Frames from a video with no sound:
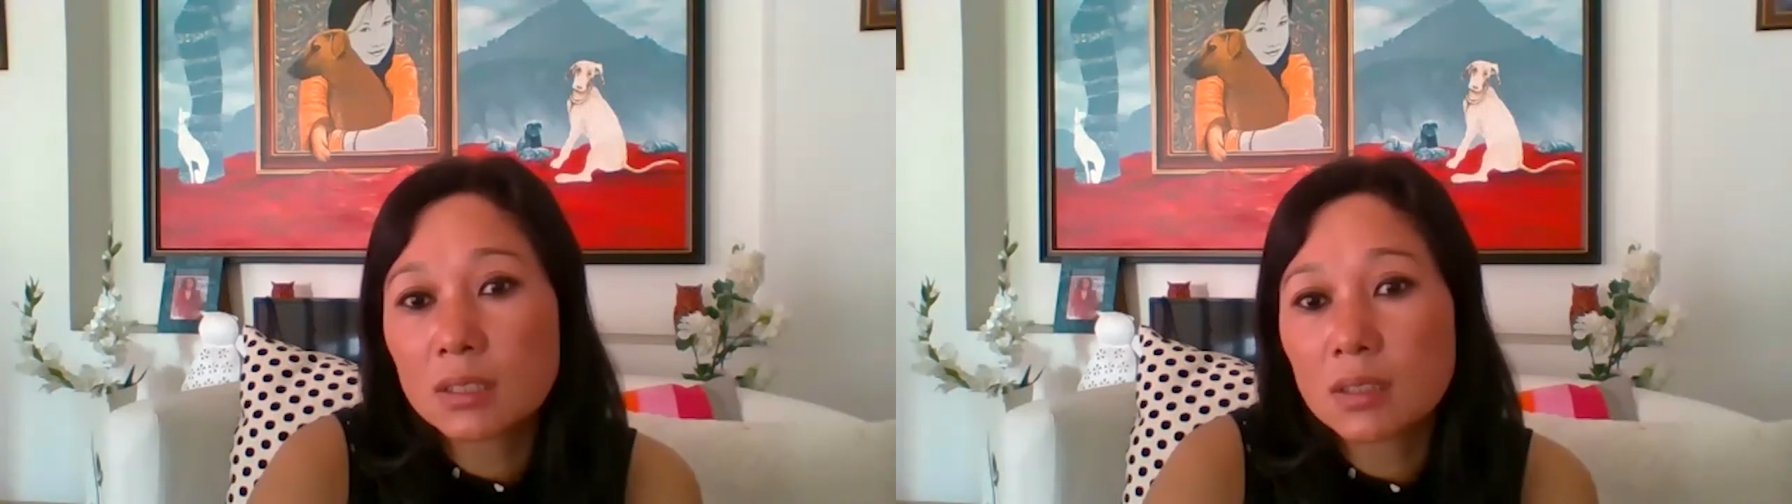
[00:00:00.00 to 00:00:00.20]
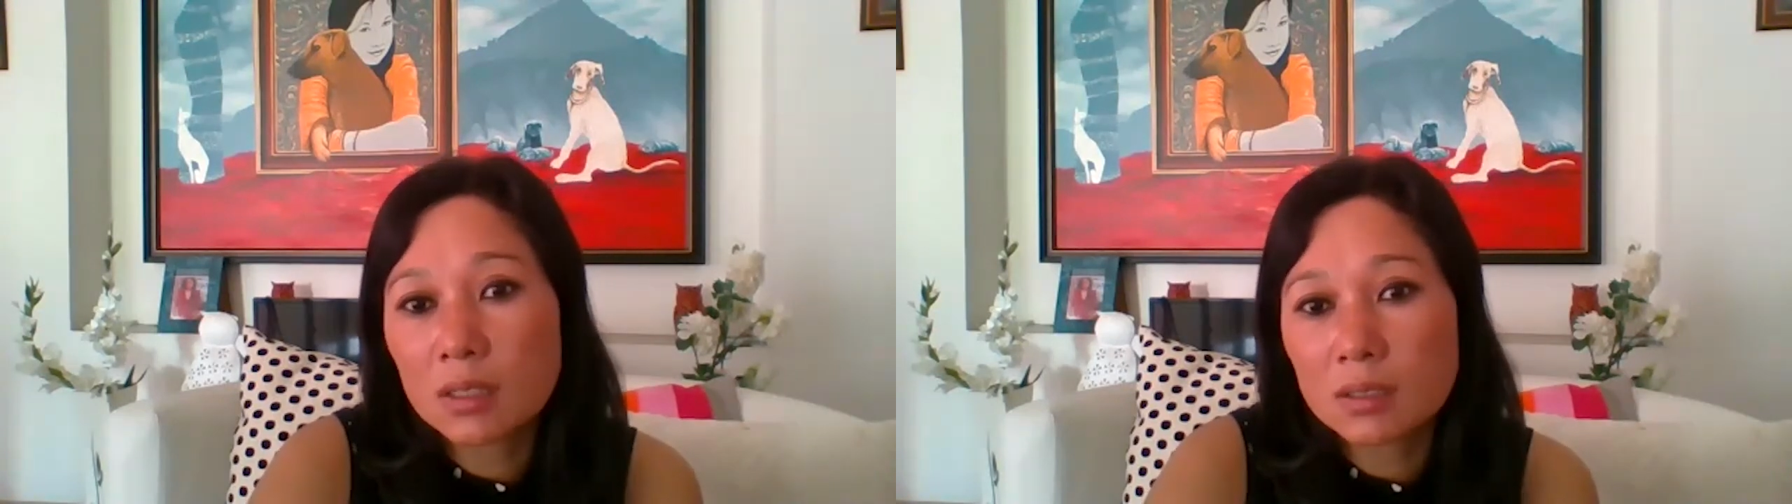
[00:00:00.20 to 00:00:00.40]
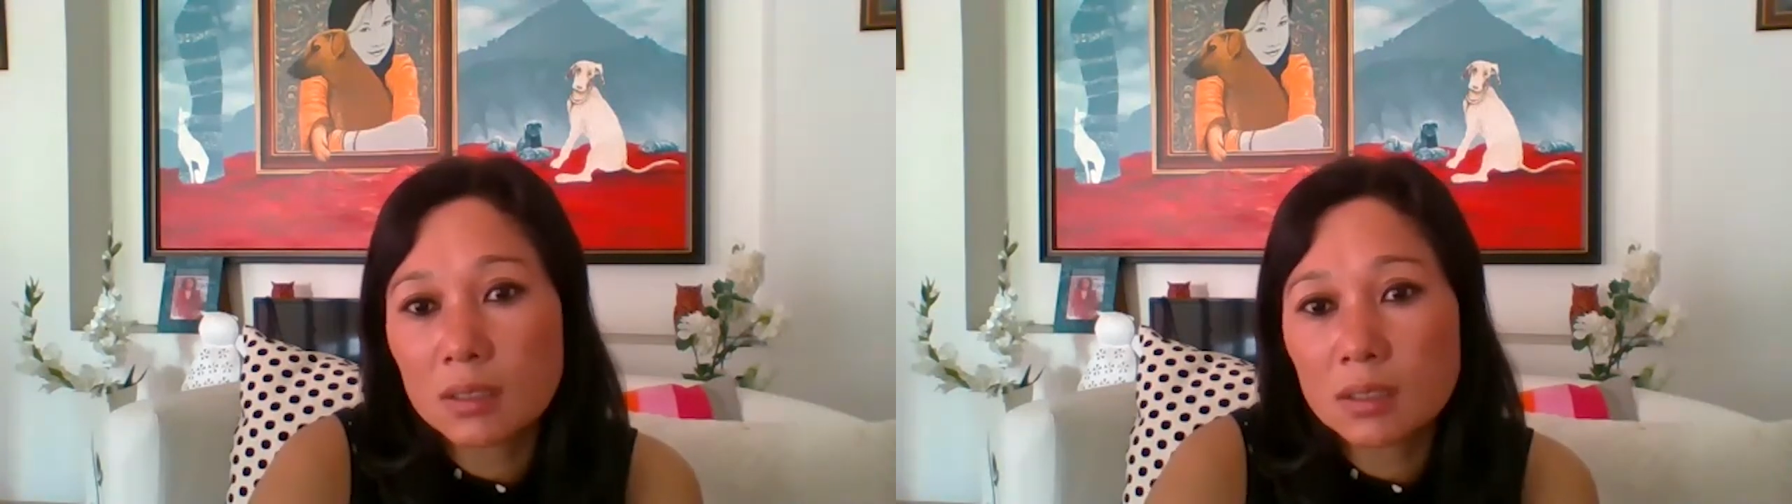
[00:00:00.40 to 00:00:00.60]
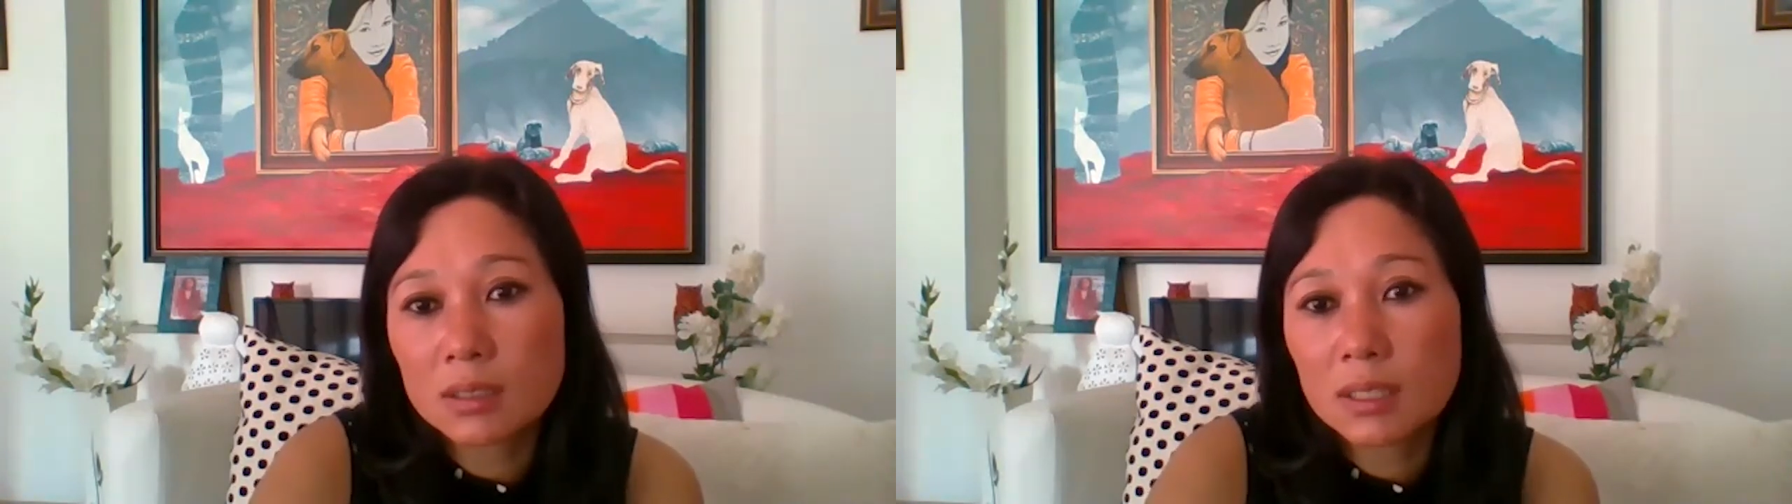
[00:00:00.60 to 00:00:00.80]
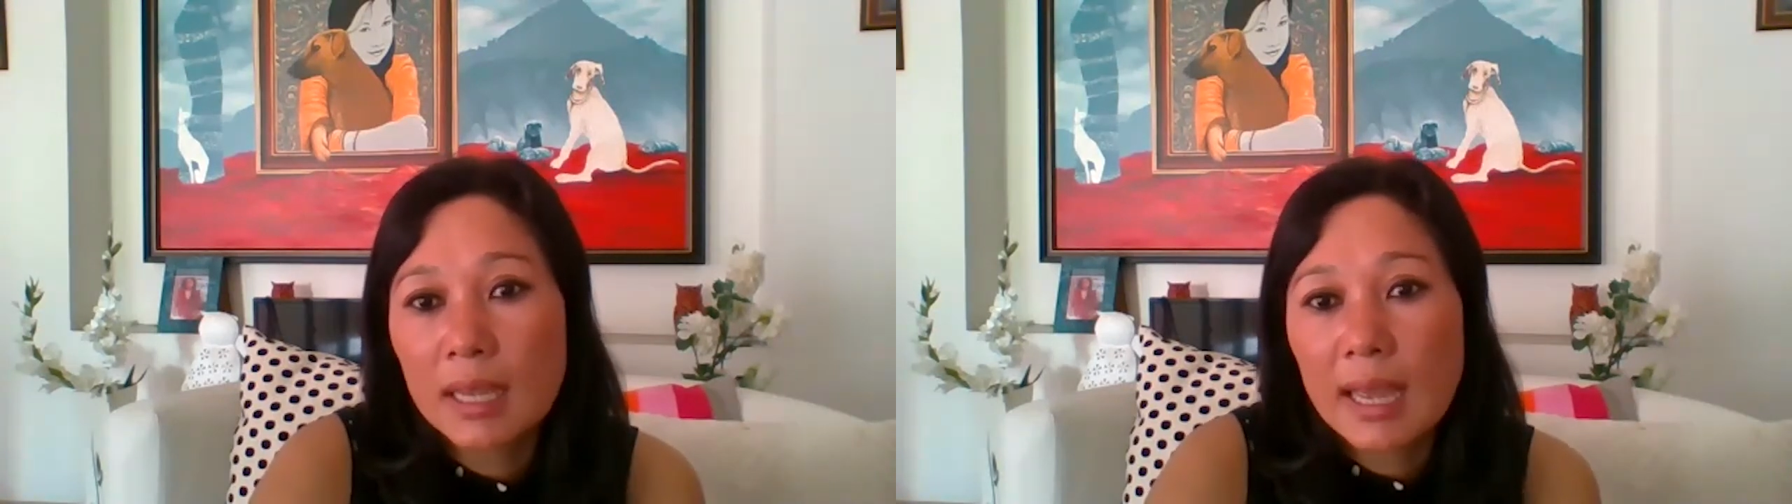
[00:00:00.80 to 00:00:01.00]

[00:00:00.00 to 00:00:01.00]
the doctors